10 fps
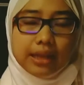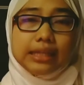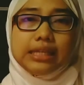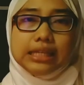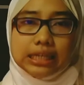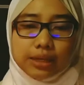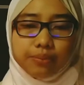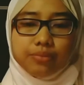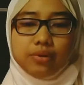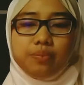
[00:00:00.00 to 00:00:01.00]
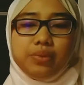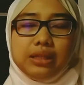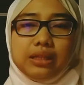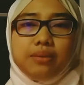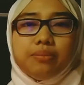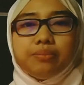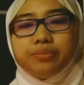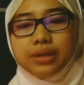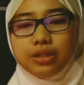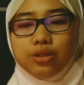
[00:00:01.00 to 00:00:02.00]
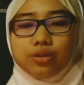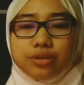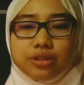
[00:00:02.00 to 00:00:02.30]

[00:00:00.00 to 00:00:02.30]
keep repeating by yourself.